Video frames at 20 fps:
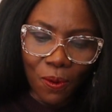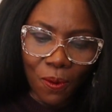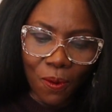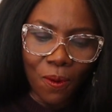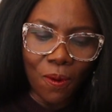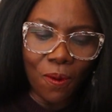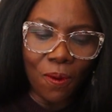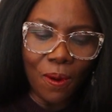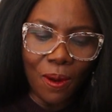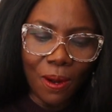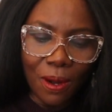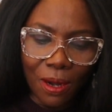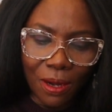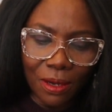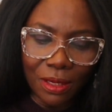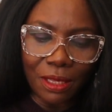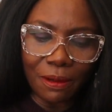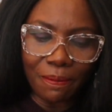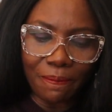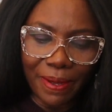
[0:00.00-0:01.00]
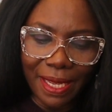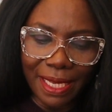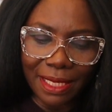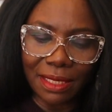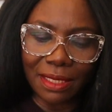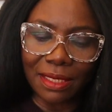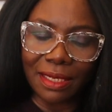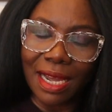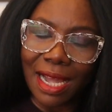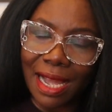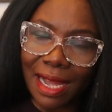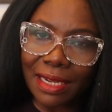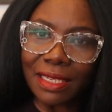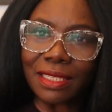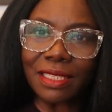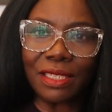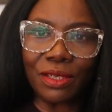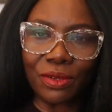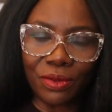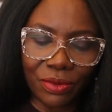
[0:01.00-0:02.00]
or other person
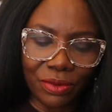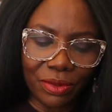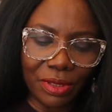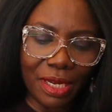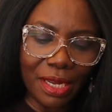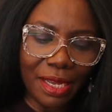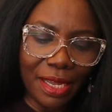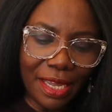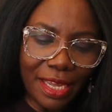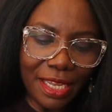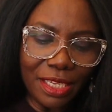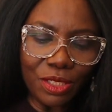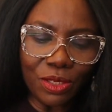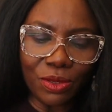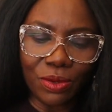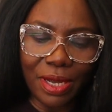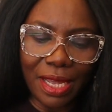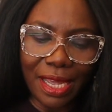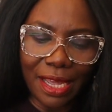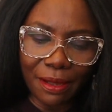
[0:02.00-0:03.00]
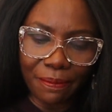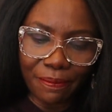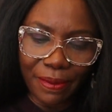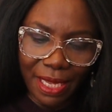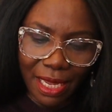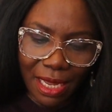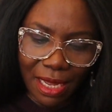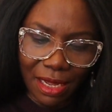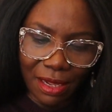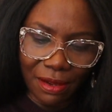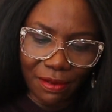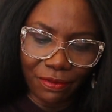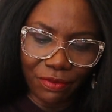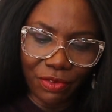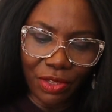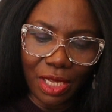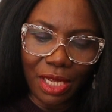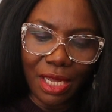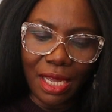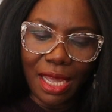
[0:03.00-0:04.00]
acting on his or her
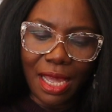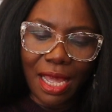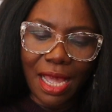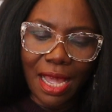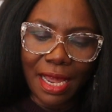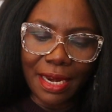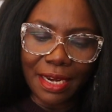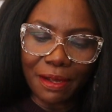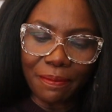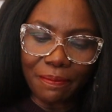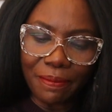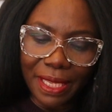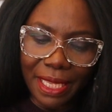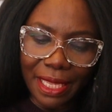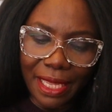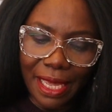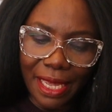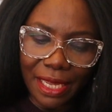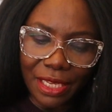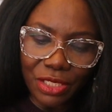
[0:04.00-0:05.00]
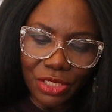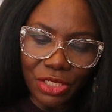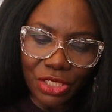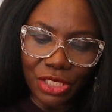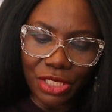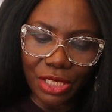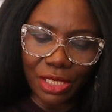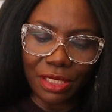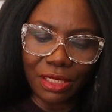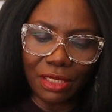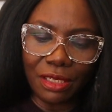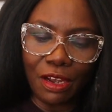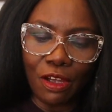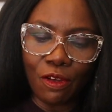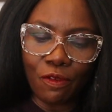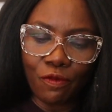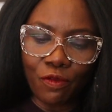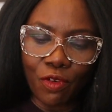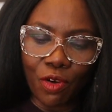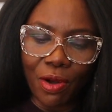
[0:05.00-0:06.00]
behalf. An application
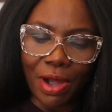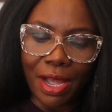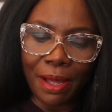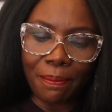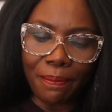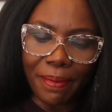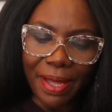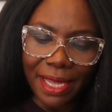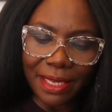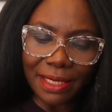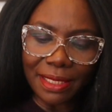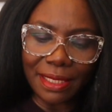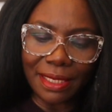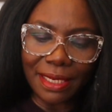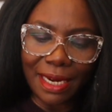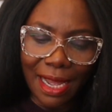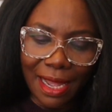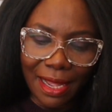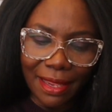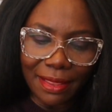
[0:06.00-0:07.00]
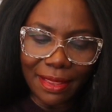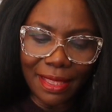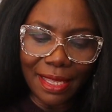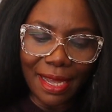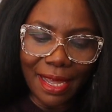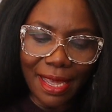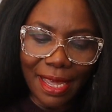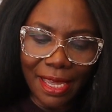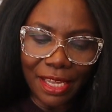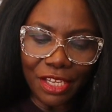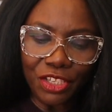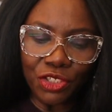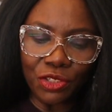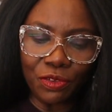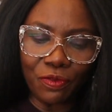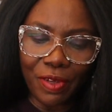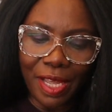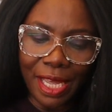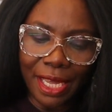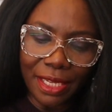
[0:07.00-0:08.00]
for a person under age
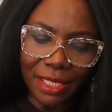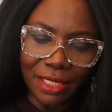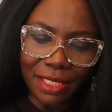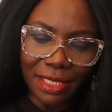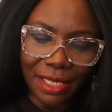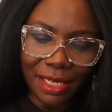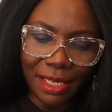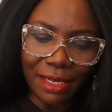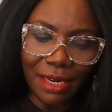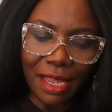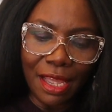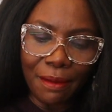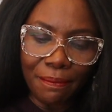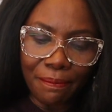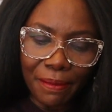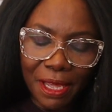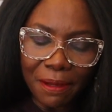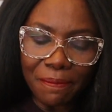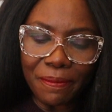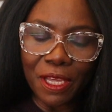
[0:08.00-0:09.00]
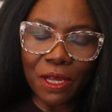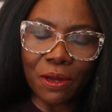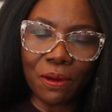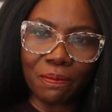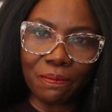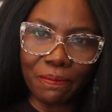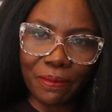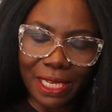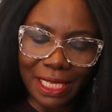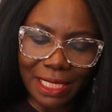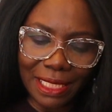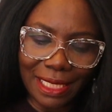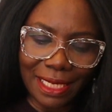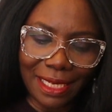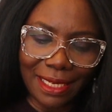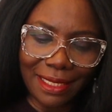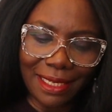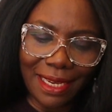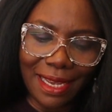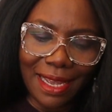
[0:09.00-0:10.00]
of 18 may be
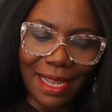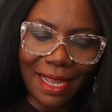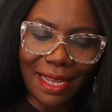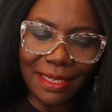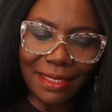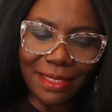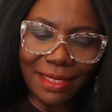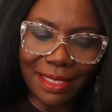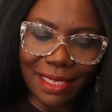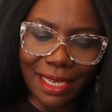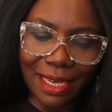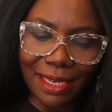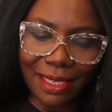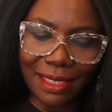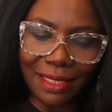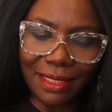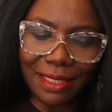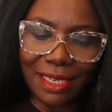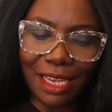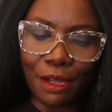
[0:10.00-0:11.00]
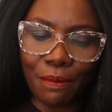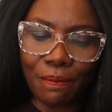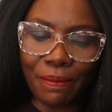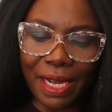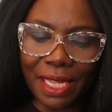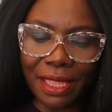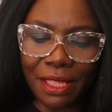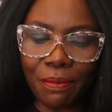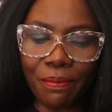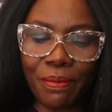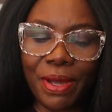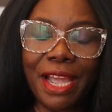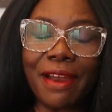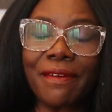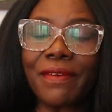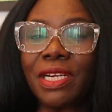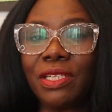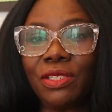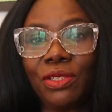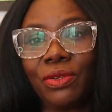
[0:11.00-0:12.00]
completed and signed by the
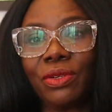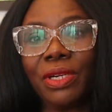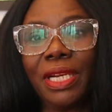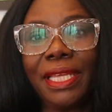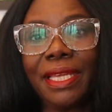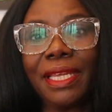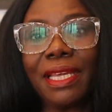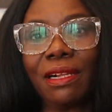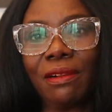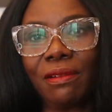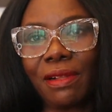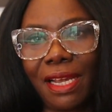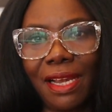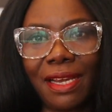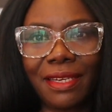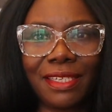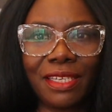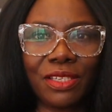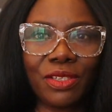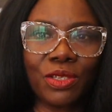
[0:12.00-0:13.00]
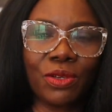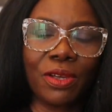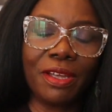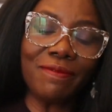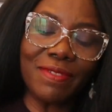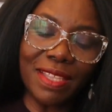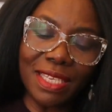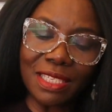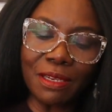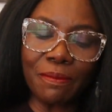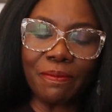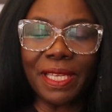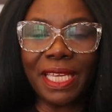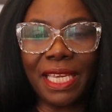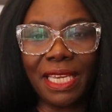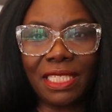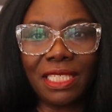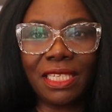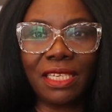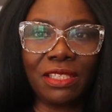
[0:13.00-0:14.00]
parent or legal guardian. So if this
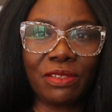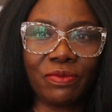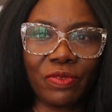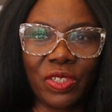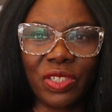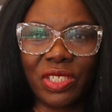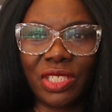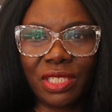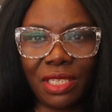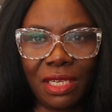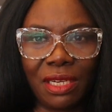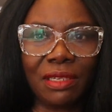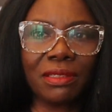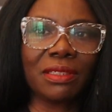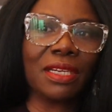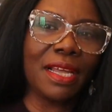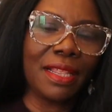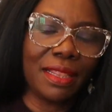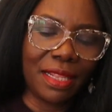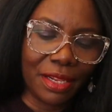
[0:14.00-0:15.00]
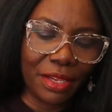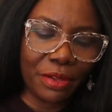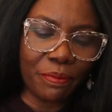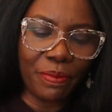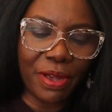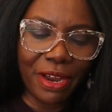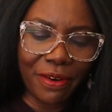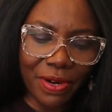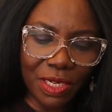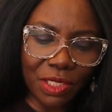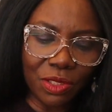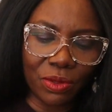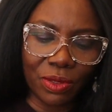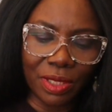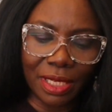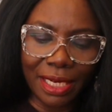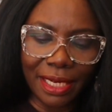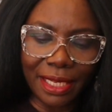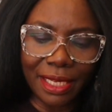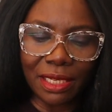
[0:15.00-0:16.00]
application is for a child, then the parent or
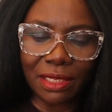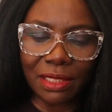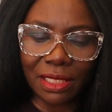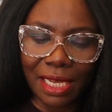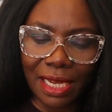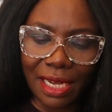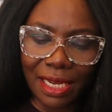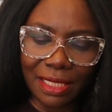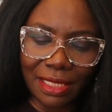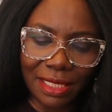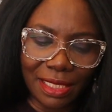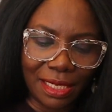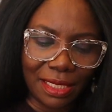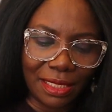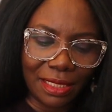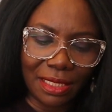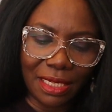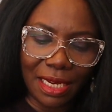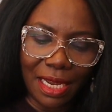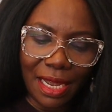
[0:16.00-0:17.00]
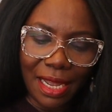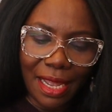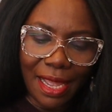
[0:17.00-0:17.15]
the legal guardian